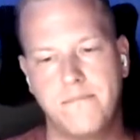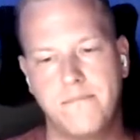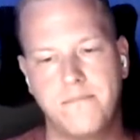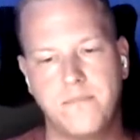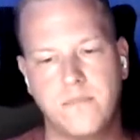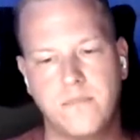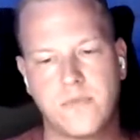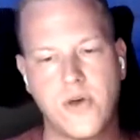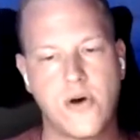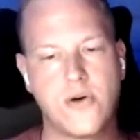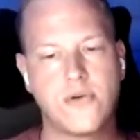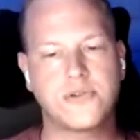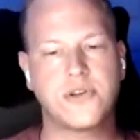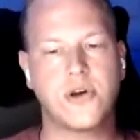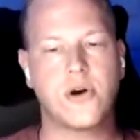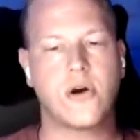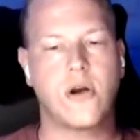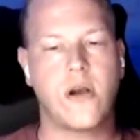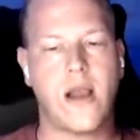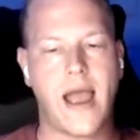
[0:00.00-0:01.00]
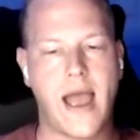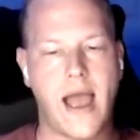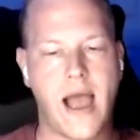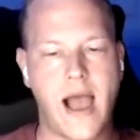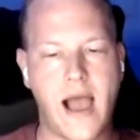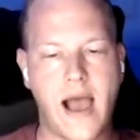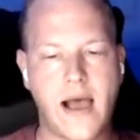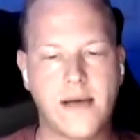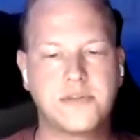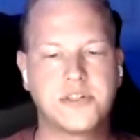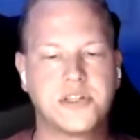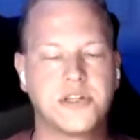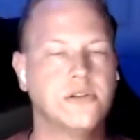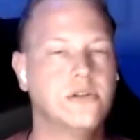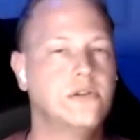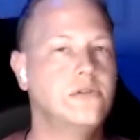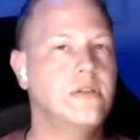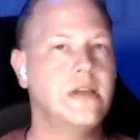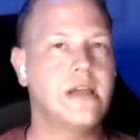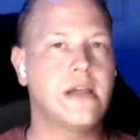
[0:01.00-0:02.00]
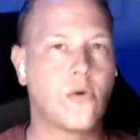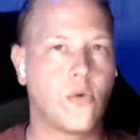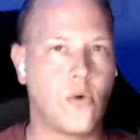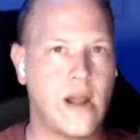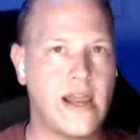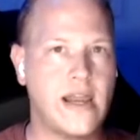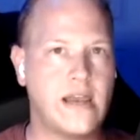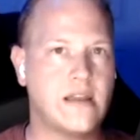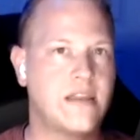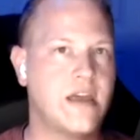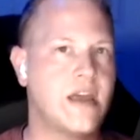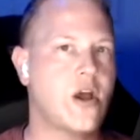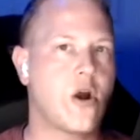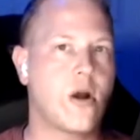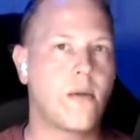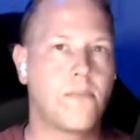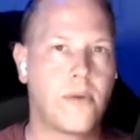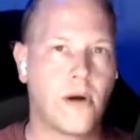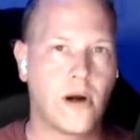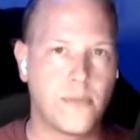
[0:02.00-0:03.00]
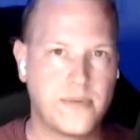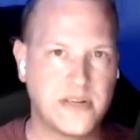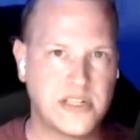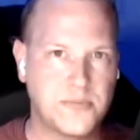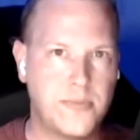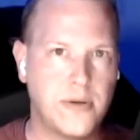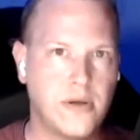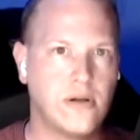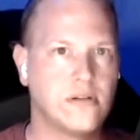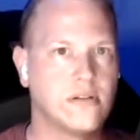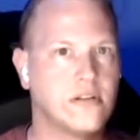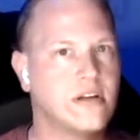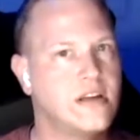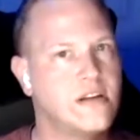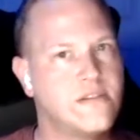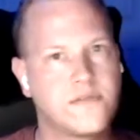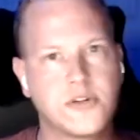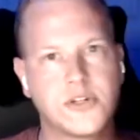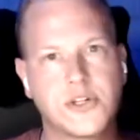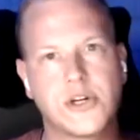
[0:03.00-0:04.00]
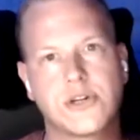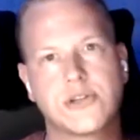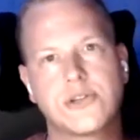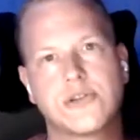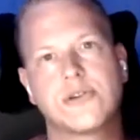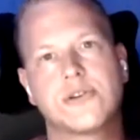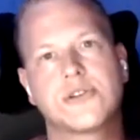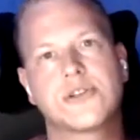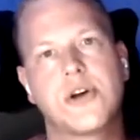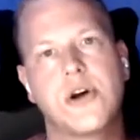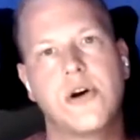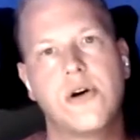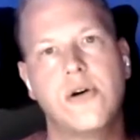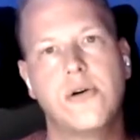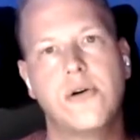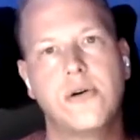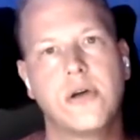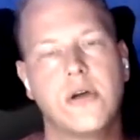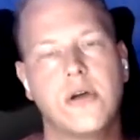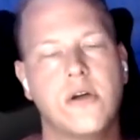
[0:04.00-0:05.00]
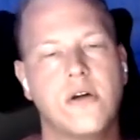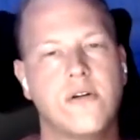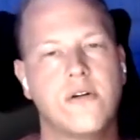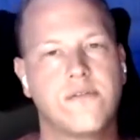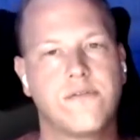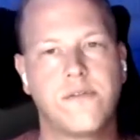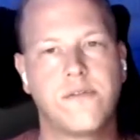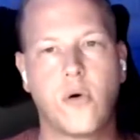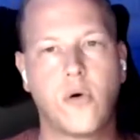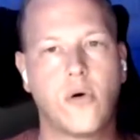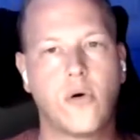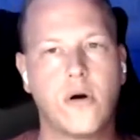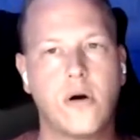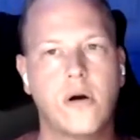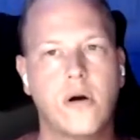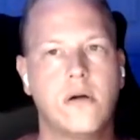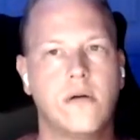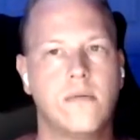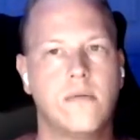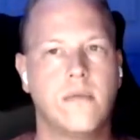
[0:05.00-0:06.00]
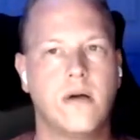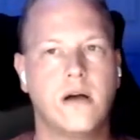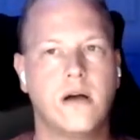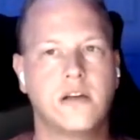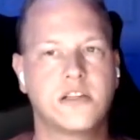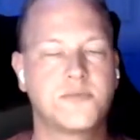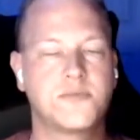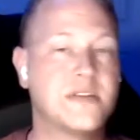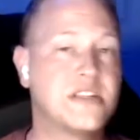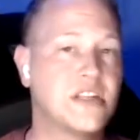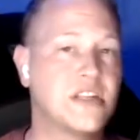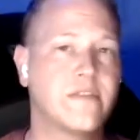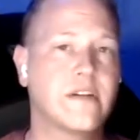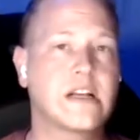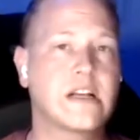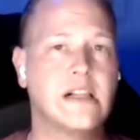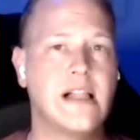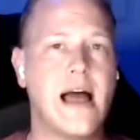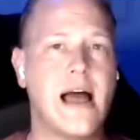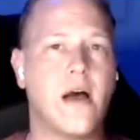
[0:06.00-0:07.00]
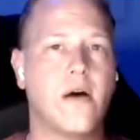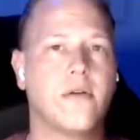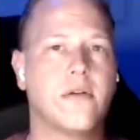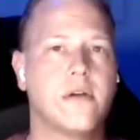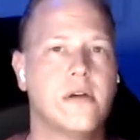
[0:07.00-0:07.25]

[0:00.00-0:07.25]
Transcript: Those are absolutely great. They are purpose-built infrastructure as code for a specific cloud.